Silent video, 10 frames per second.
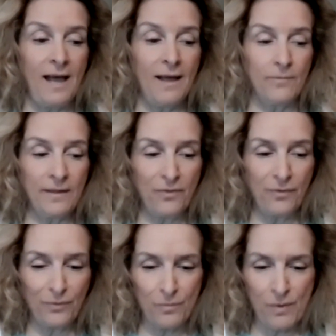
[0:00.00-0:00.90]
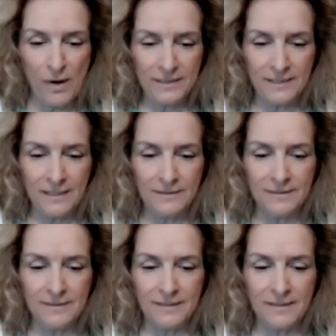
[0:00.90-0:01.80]
I went through the
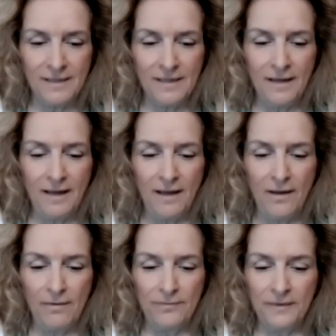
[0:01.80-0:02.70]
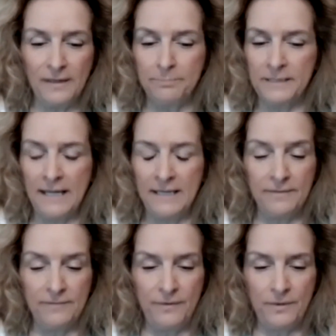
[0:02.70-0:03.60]
process of
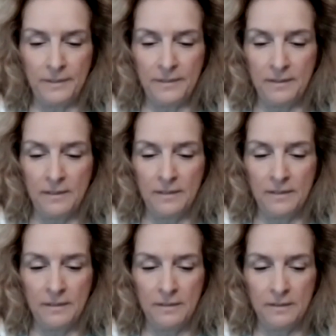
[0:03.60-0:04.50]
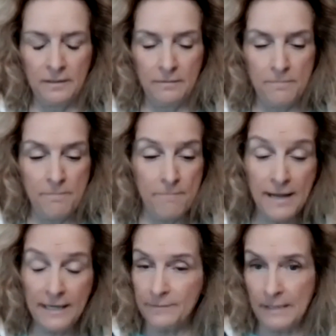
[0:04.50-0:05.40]
applying for
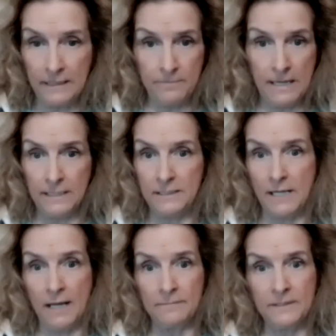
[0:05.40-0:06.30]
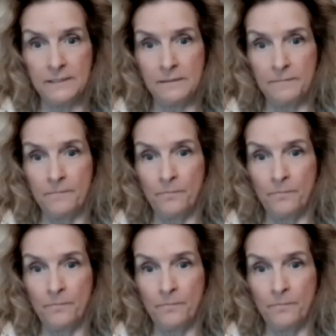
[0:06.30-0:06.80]
many, many, many jobs.